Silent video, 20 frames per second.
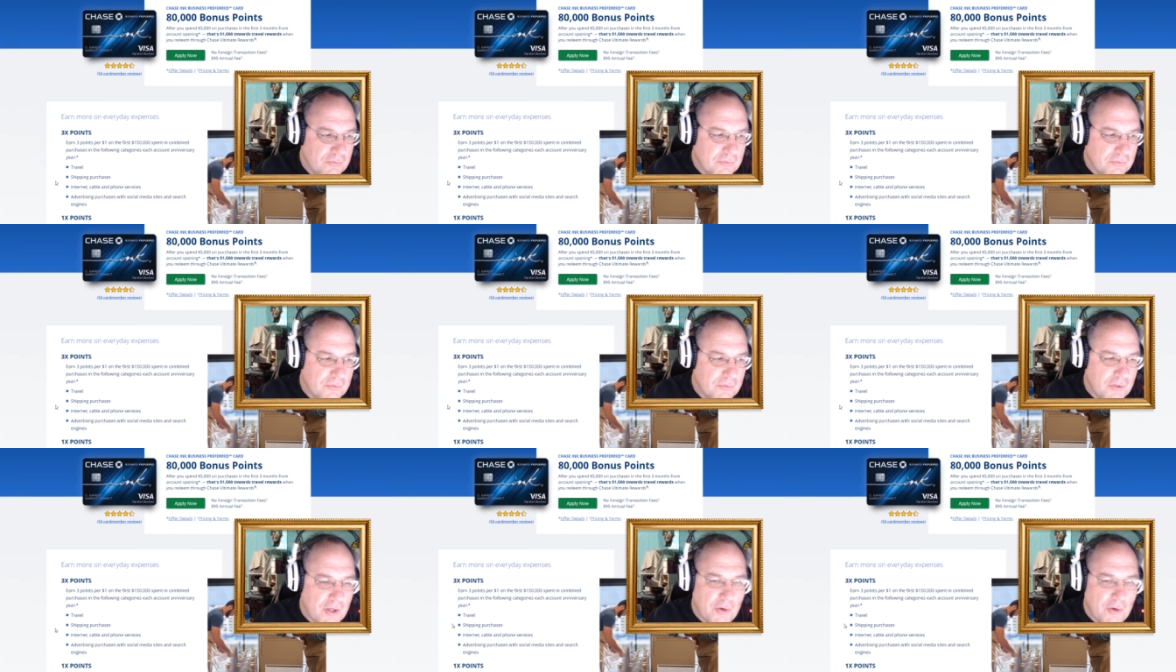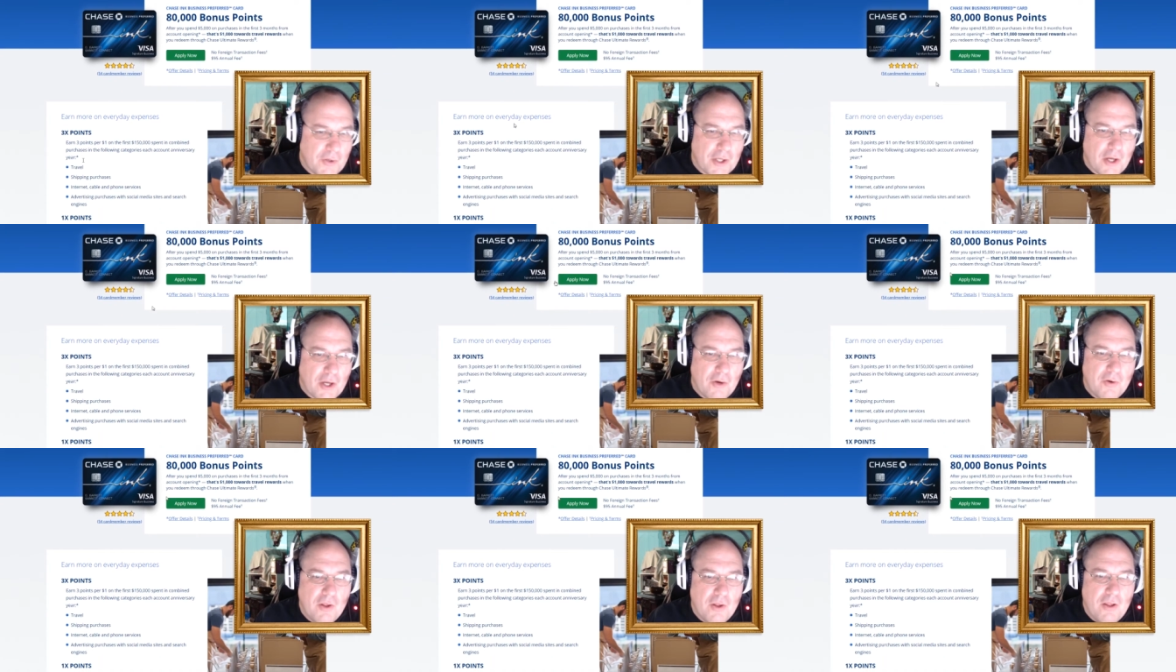there we
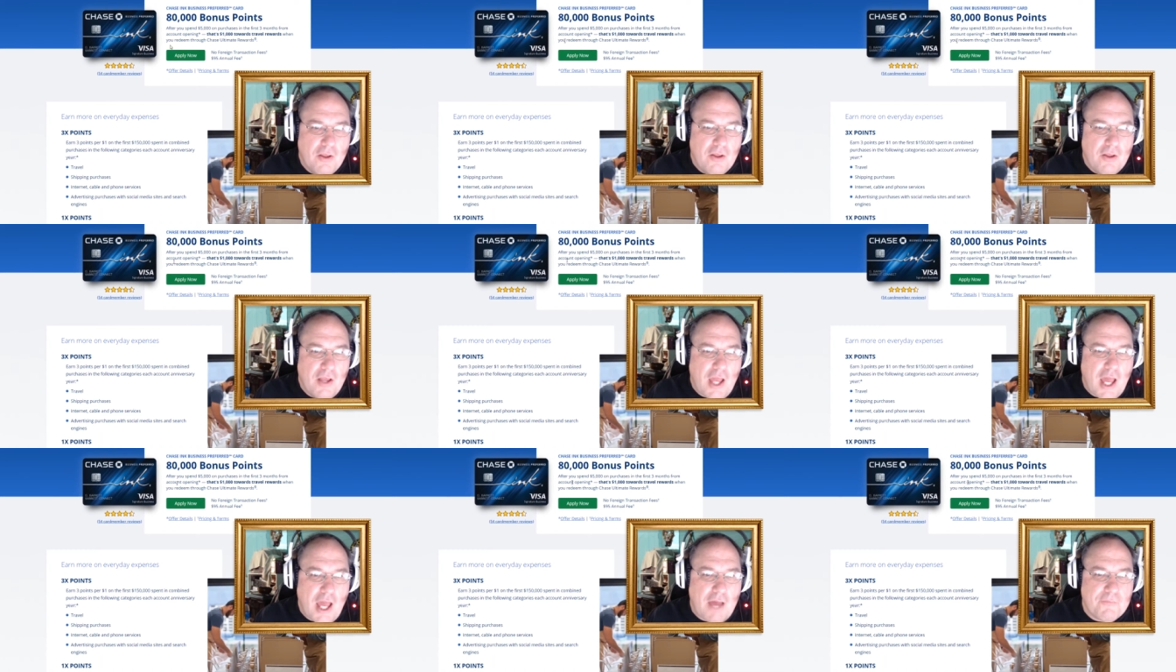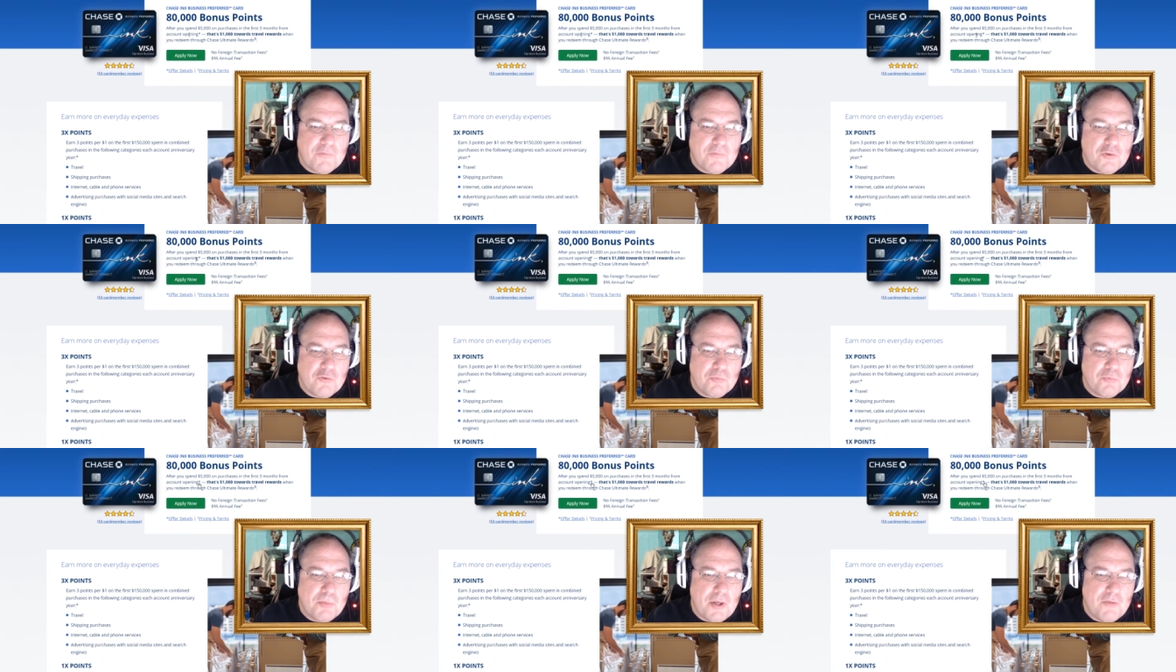go after you
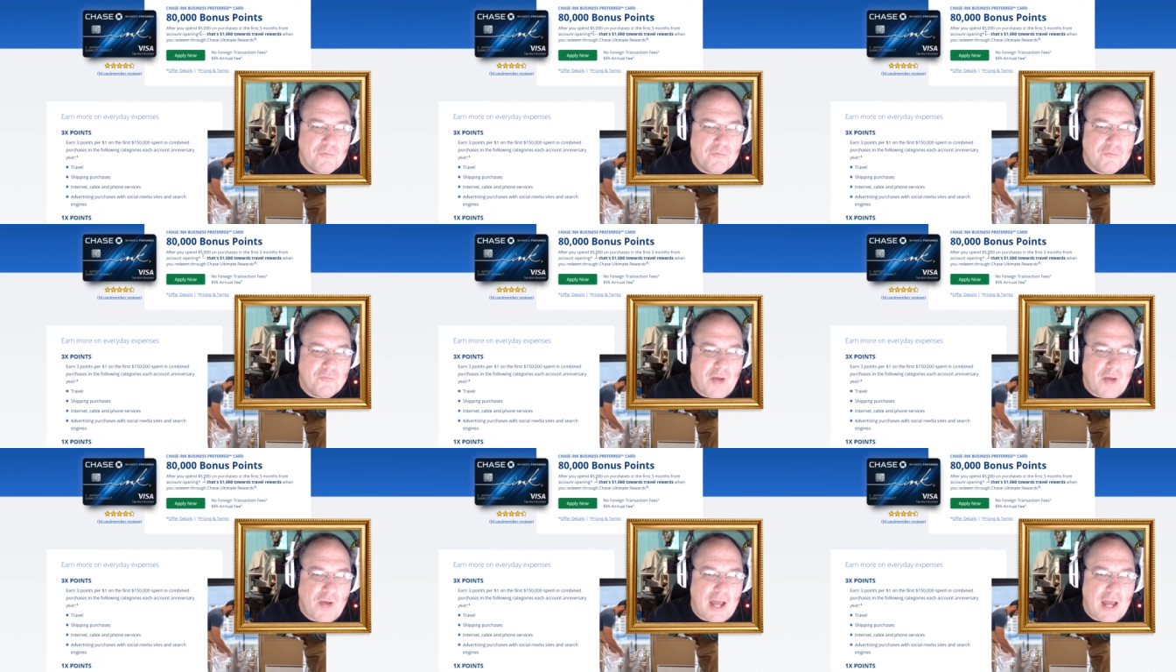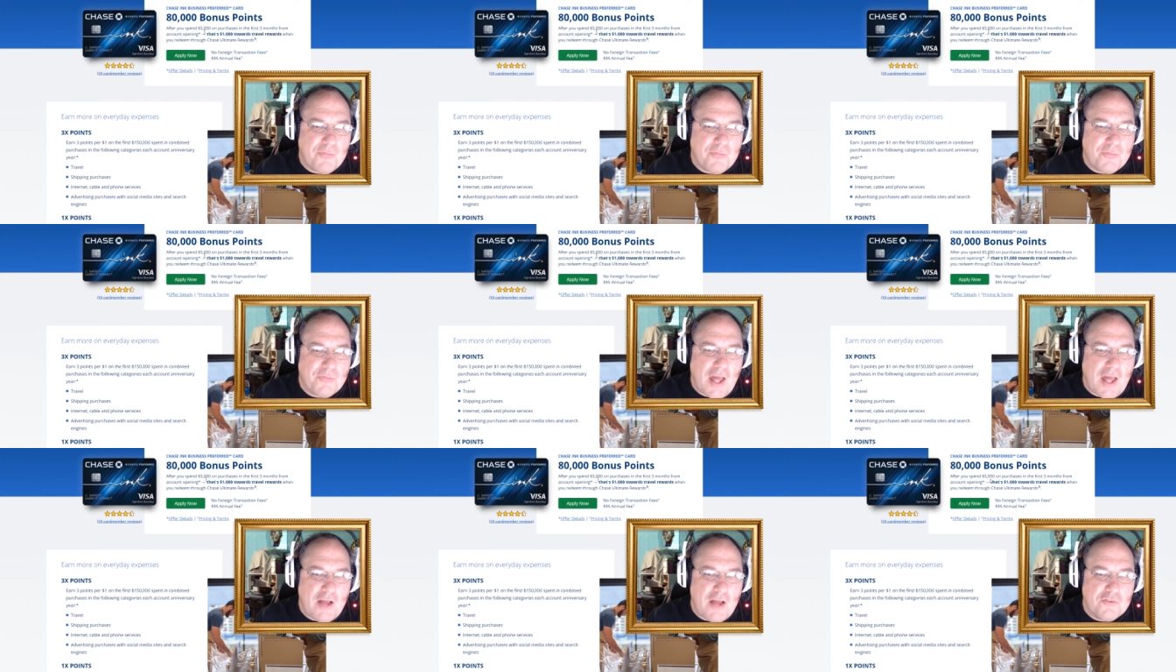spend
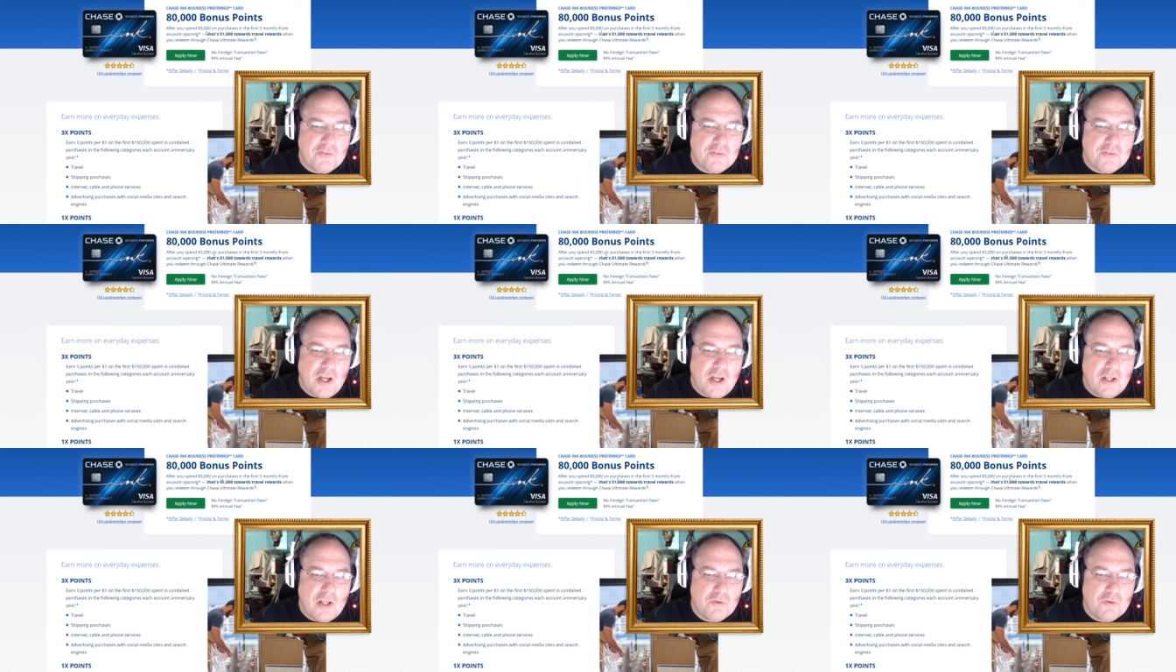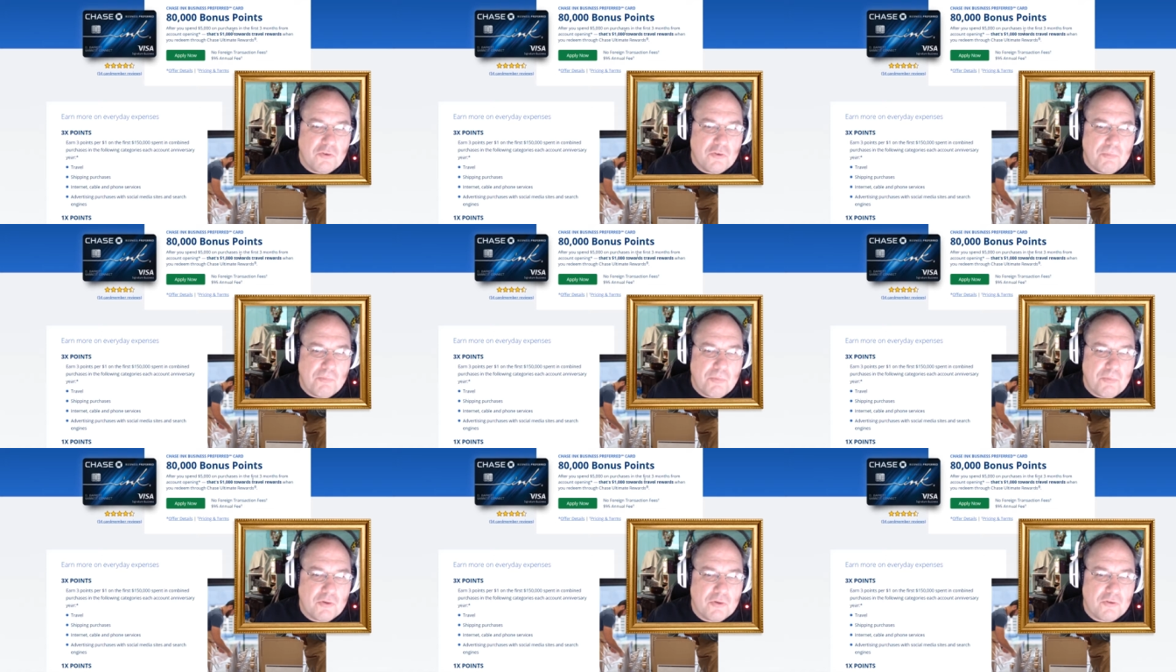$5,000 on
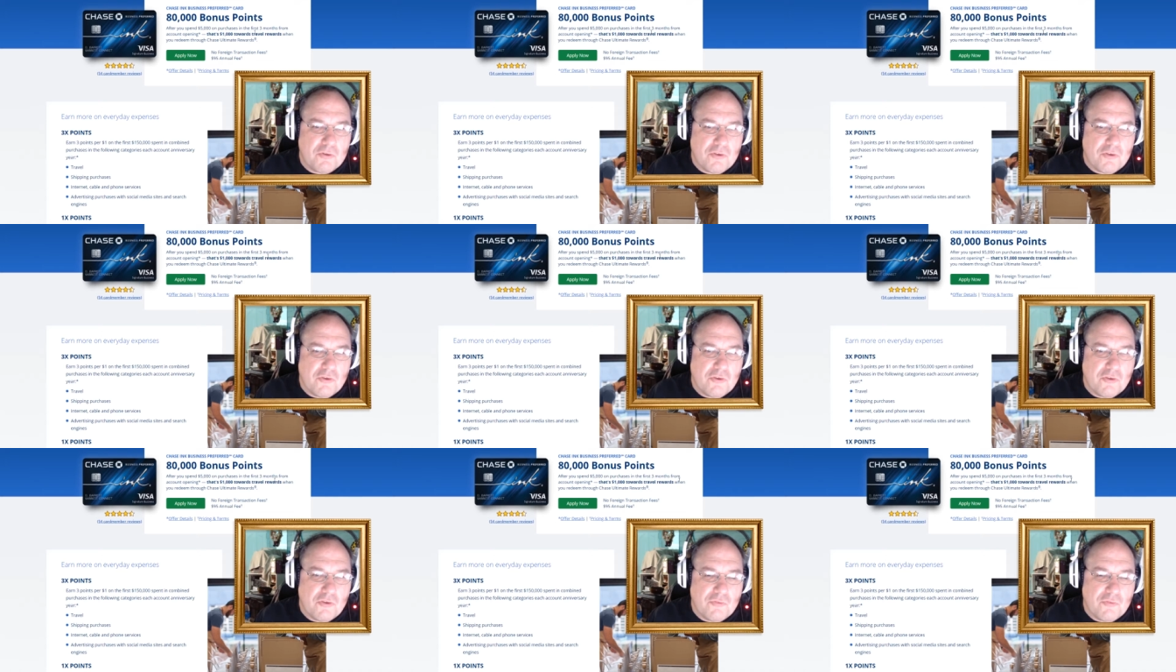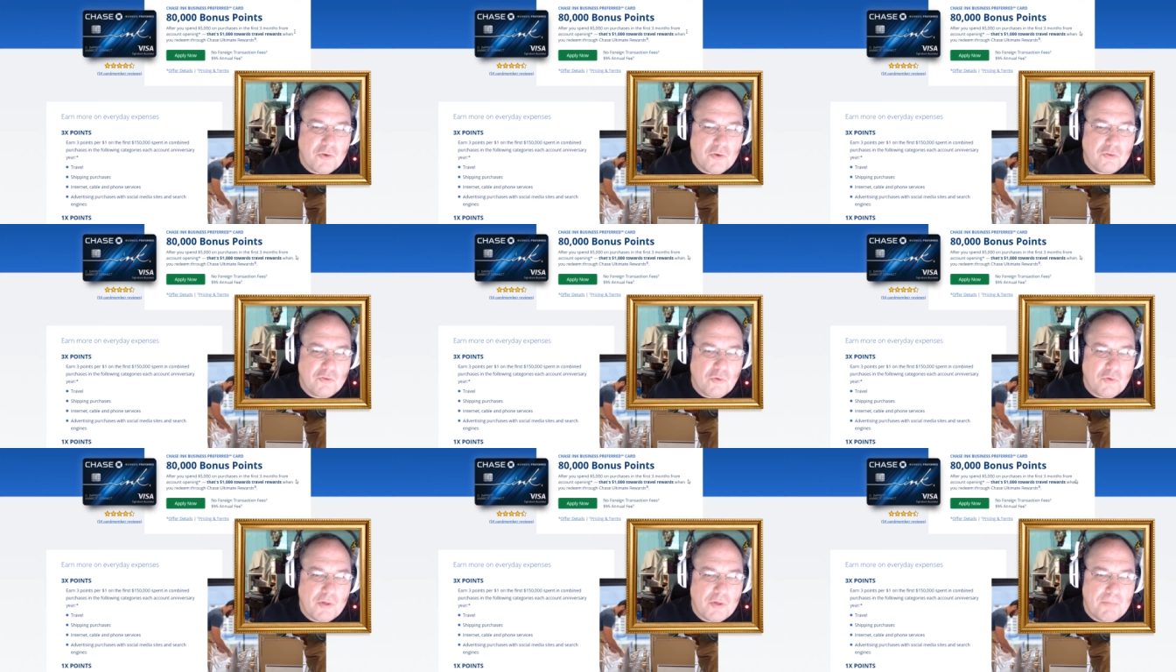purchases in the first
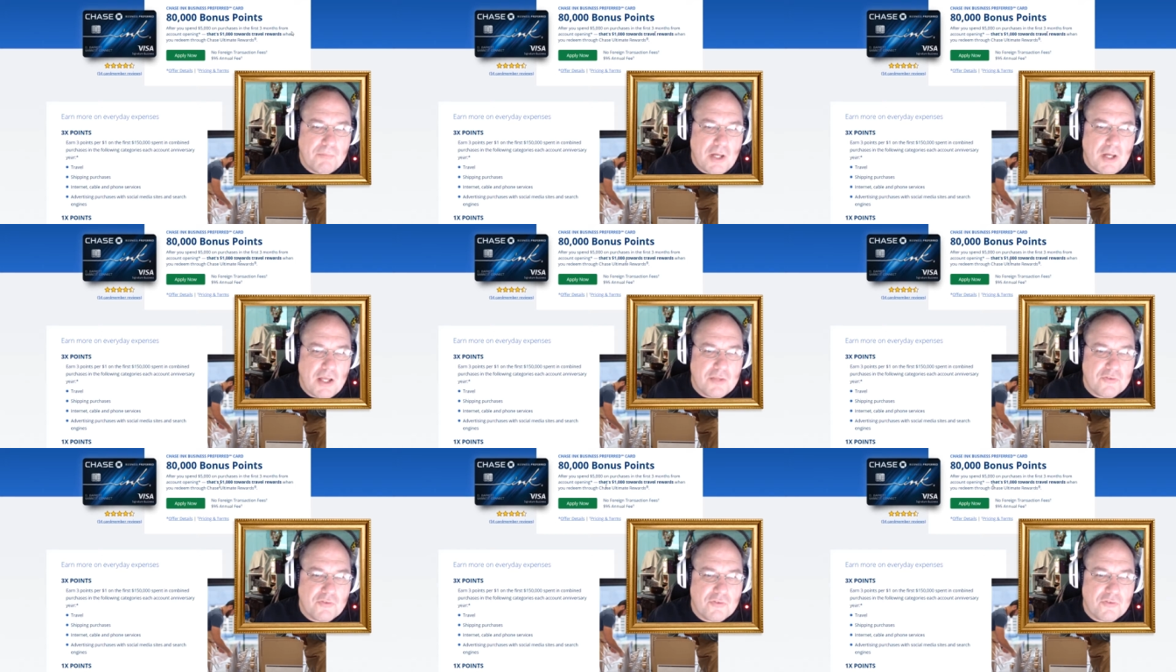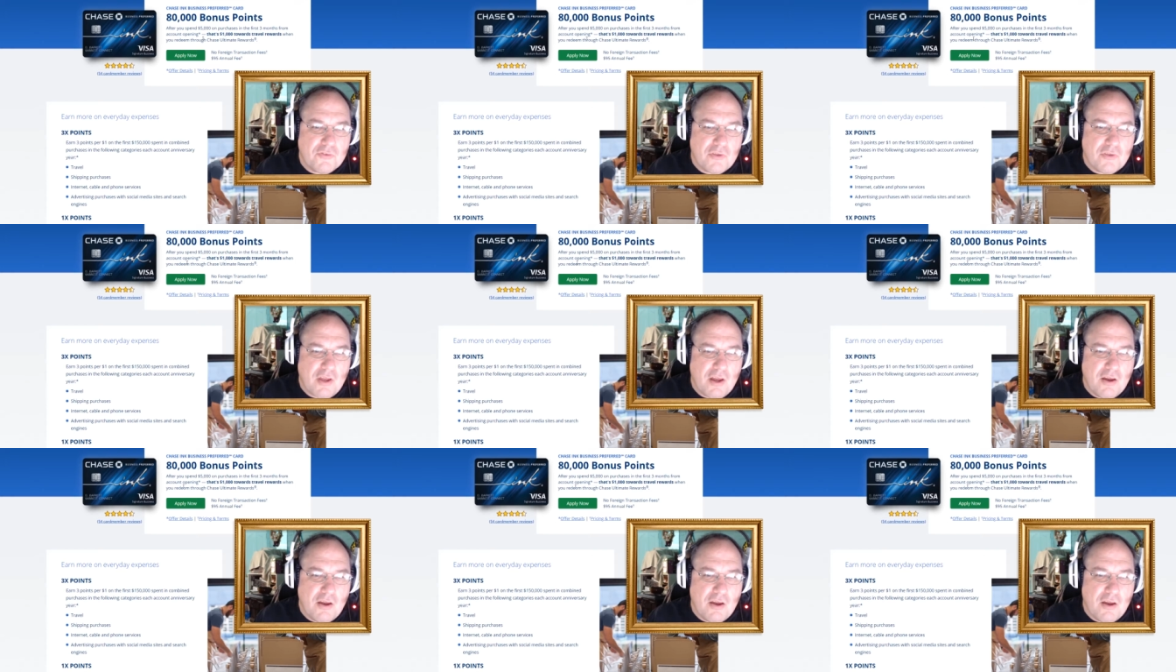three months